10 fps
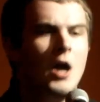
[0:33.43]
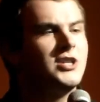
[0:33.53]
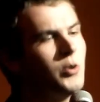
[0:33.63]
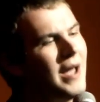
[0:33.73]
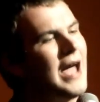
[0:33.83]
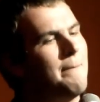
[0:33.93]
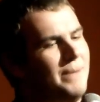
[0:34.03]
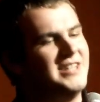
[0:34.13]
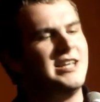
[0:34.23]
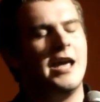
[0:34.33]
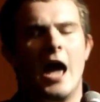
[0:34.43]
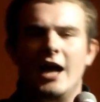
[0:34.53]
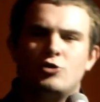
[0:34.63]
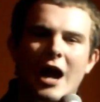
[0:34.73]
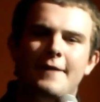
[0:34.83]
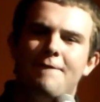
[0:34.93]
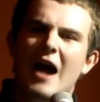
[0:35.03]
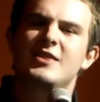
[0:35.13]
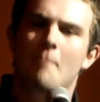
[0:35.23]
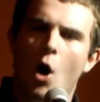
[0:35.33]
So I got busy and tried to
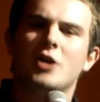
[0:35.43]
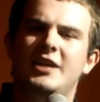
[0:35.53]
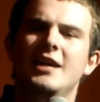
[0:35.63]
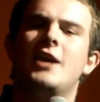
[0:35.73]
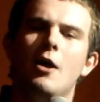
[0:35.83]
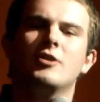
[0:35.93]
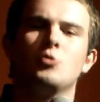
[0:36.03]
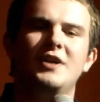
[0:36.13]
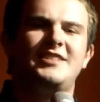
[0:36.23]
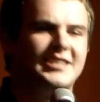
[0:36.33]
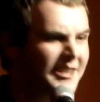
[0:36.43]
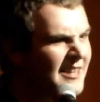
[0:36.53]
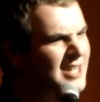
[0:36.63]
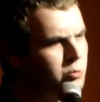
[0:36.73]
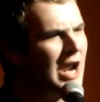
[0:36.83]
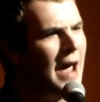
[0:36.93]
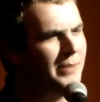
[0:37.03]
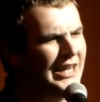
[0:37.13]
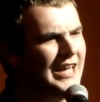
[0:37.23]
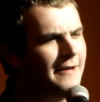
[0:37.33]
find the marquee characteristics, and this is what
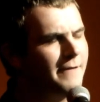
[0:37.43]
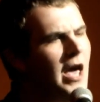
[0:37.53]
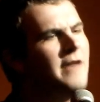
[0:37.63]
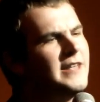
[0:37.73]
I believe.